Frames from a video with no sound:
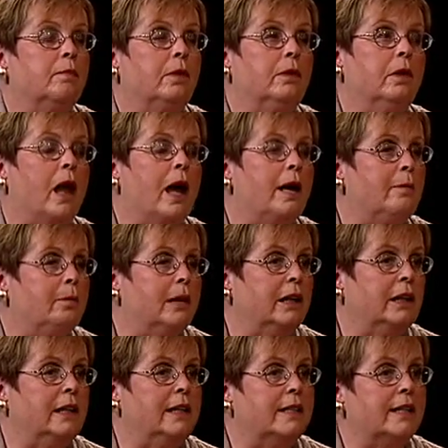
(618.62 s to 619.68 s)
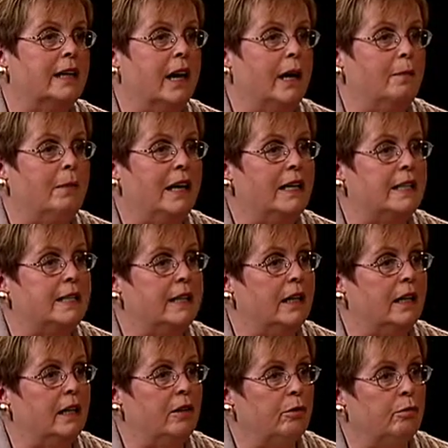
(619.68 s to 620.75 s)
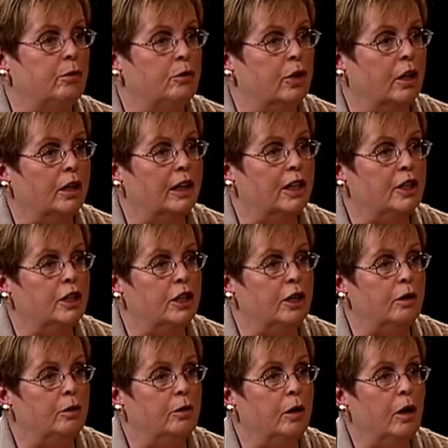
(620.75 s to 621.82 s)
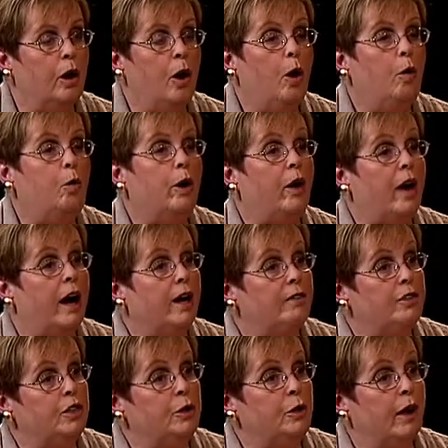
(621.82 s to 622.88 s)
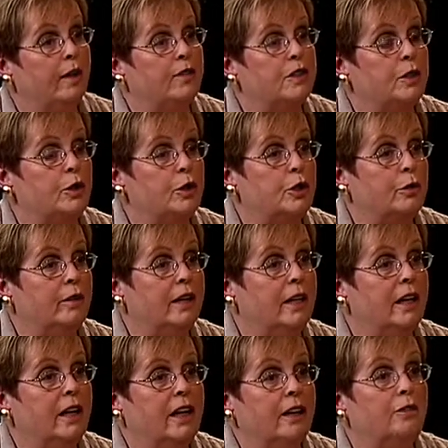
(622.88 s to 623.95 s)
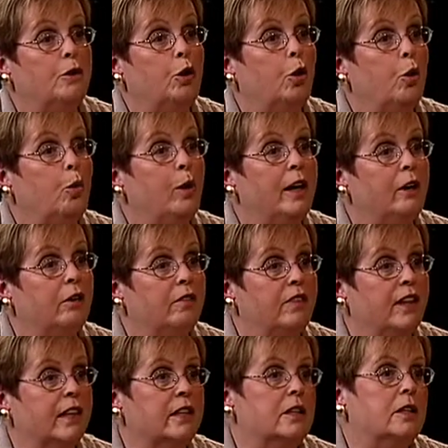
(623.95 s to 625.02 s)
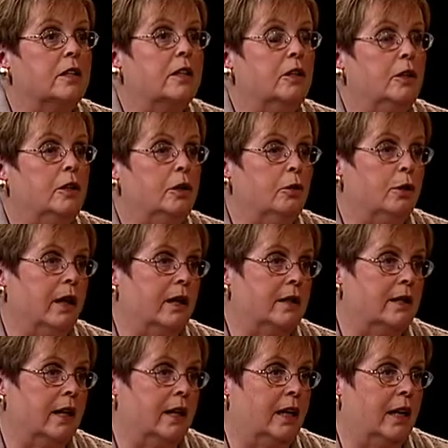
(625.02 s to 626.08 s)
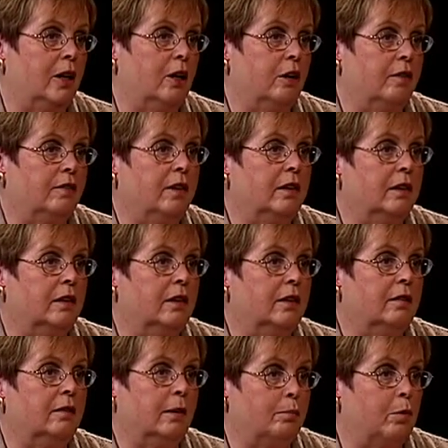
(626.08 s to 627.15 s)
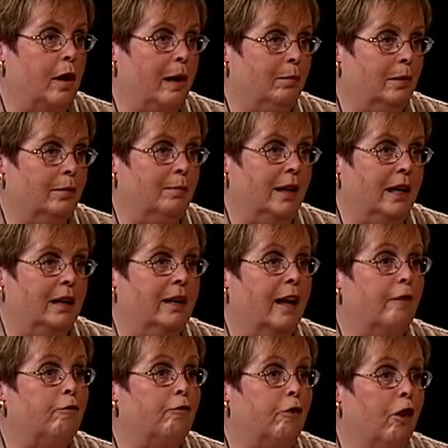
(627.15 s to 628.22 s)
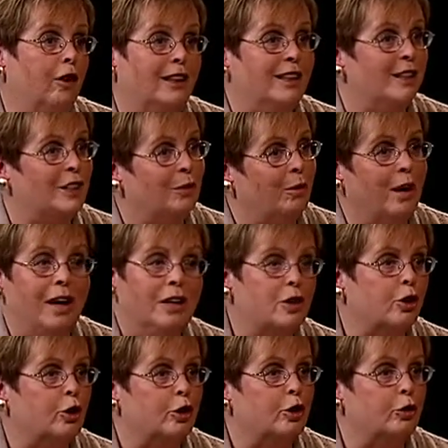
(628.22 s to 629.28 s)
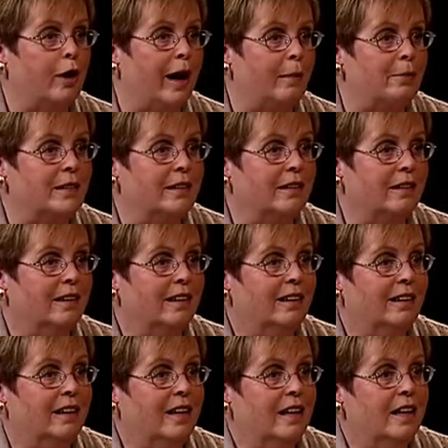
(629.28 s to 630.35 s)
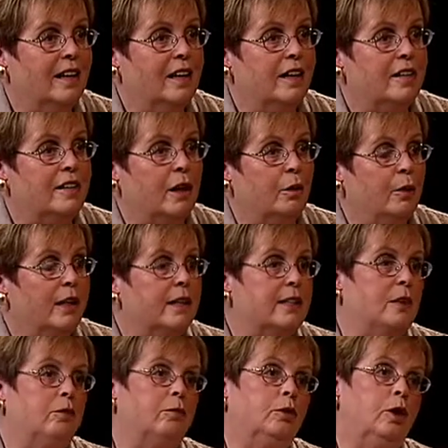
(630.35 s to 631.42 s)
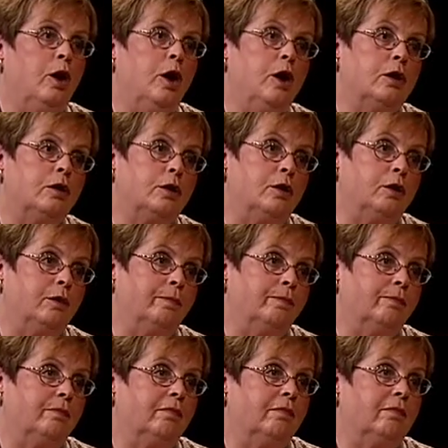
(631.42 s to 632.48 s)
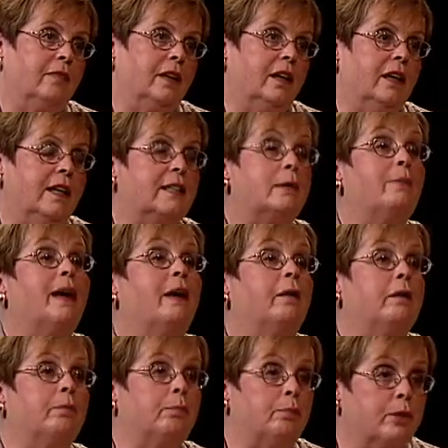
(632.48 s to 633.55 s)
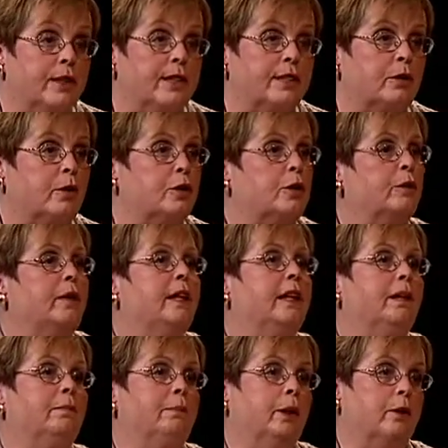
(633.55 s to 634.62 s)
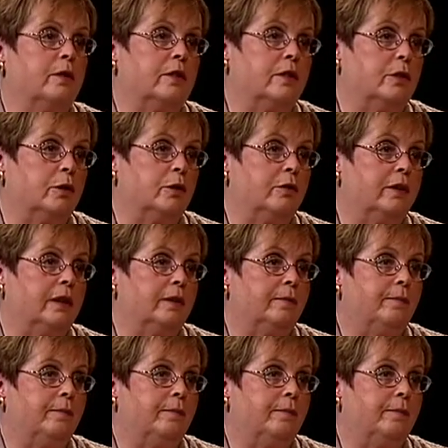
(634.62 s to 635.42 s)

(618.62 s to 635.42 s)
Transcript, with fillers: liabilities that I may see through talking to you, where after you have surgery, if you're aware of this, you can take care of the problem and not fall into certain traps. Mm. So it's a long-term, it's about pre-surgery and post-surgery.